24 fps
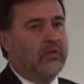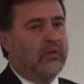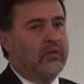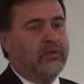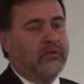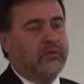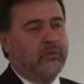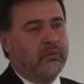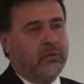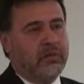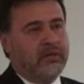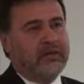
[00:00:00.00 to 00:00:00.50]

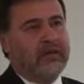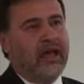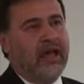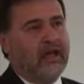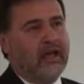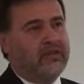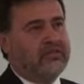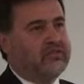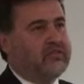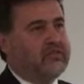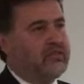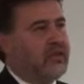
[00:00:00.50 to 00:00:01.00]
we
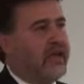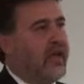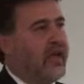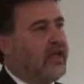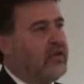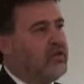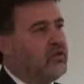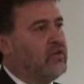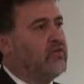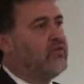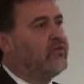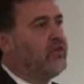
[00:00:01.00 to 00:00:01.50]
now see a
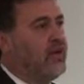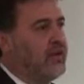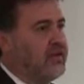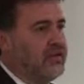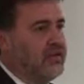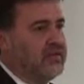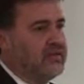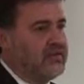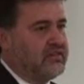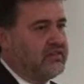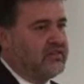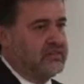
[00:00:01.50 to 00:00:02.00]
new
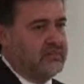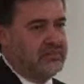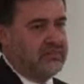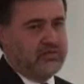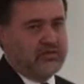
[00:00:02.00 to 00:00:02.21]
funding system